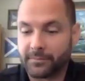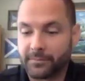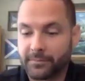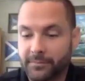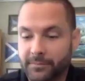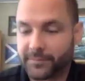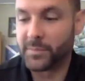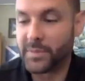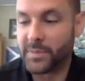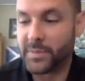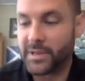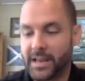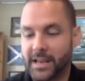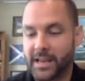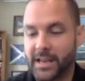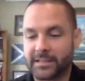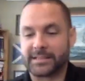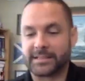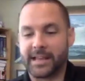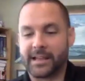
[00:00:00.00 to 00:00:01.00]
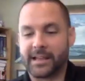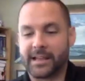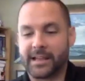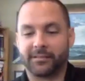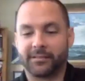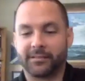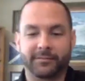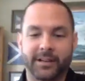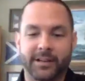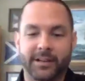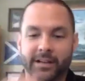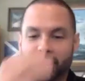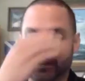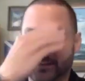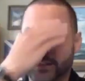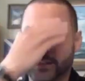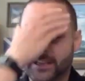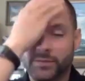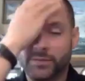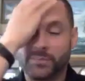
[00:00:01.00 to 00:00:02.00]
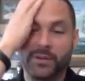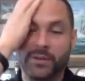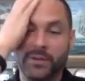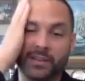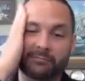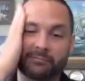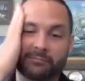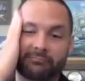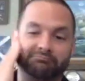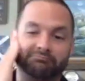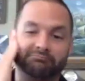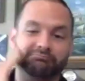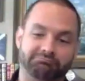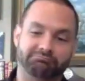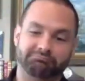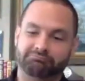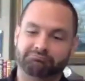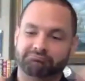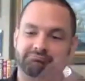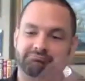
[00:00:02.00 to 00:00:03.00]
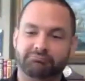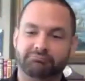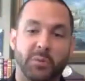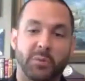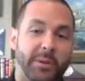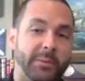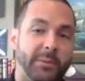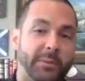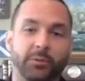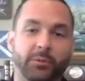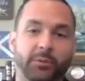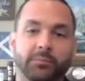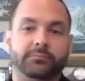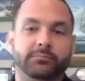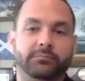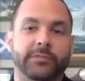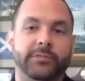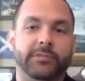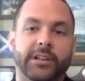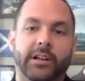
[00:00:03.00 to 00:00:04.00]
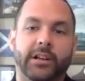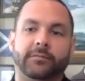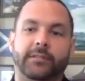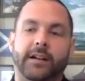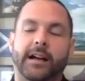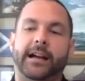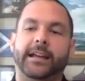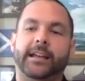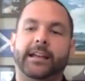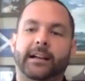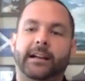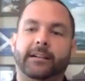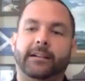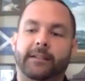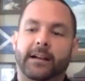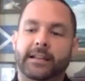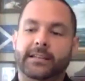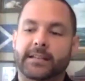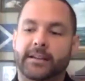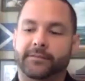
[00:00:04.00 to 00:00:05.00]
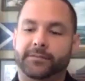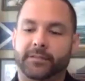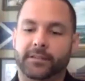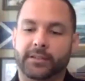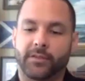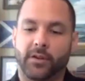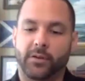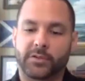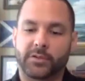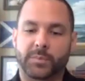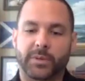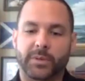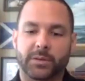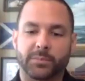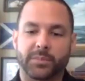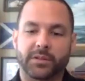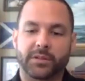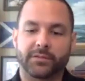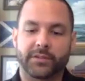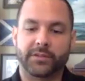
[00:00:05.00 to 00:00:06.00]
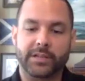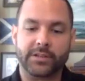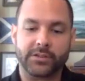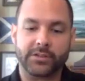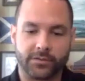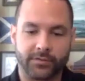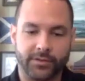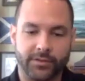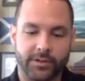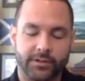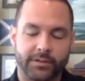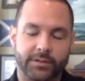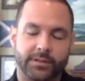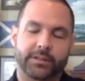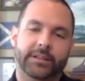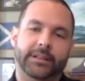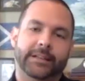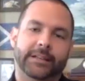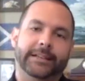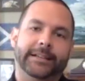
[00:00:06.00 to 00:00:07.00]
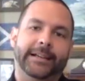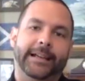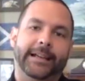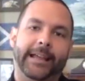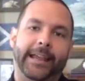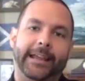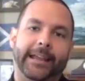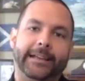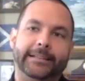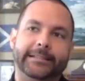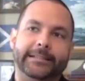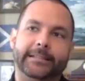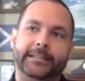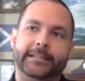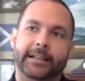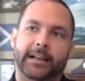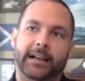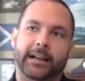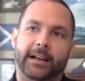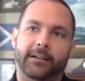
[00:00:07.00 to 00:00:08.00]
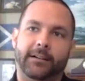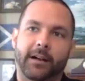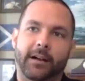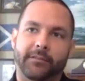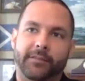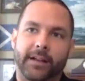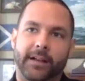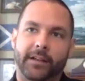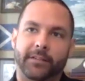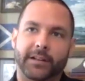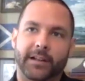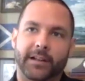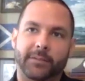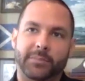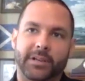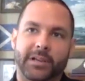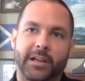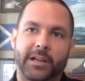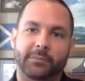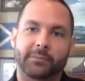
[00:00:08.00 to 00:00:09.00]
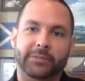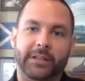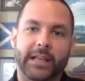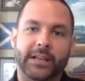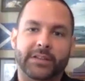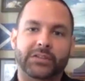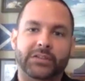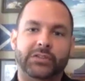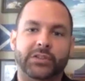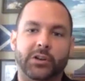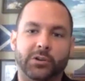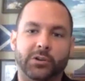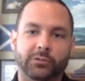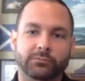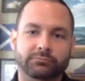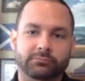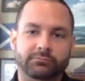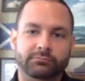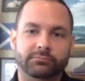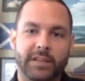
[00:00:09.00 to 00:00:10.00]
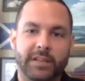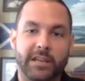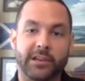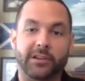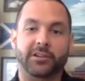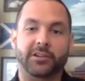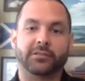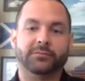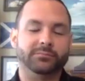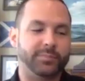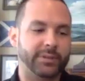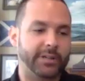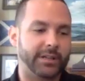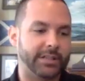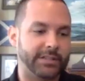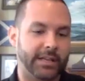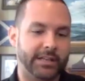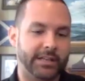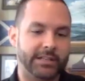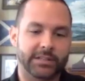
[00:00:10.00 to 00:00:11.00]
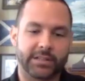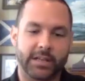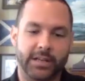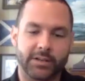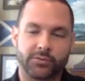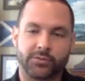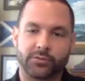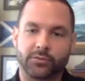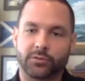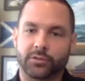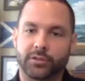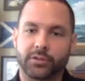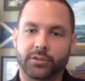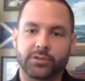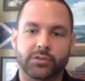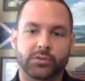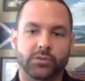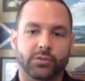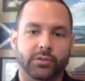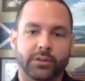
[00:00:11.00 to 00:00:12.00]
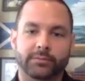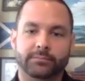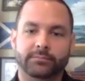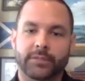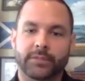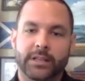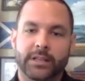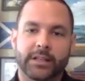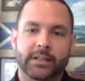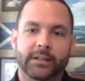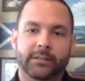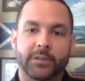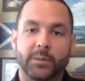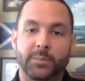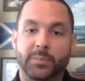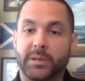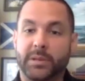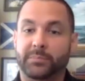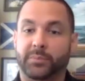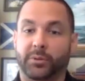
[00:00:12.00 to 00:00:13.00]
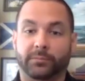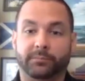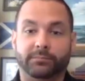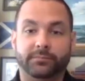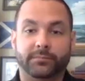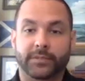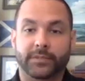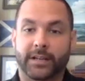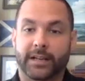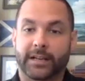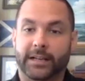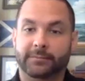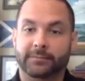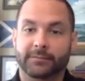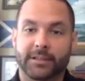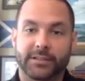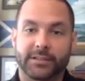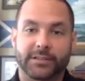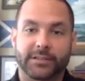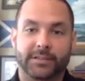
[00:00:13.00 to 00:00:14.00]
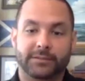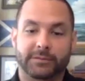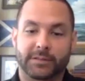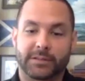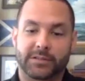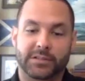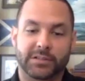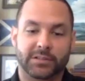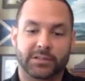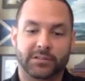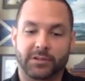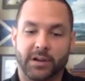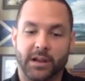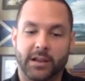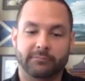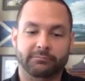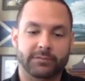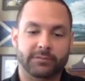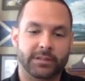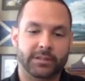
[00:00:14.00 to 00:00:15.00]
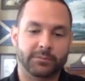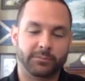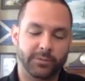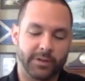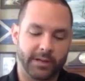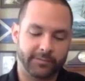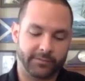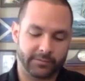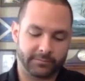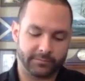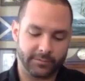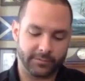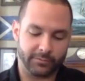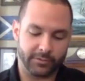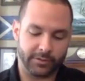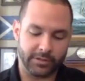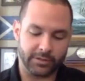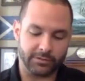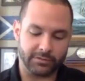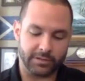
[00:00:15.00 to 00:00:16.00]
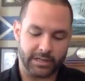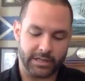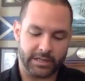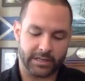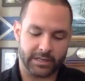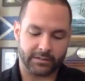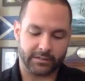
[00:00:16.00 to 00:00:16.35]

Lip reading: for me, hands down, it has been the people. You know, I definitely have always been a bit of an introvert, and I found that I've become less so here because I truly enjoy the people. It's just great. We have a really unique